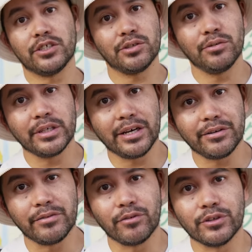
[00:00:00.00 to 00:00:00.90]
is sold
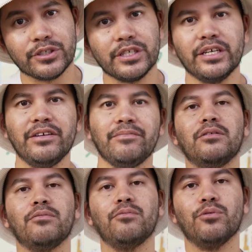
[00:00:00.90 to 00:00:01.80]
out, unfortunately.
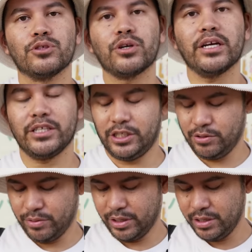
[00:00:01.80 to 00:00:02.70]
We'll try
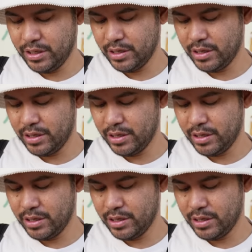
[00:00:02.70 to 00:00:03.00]
this one.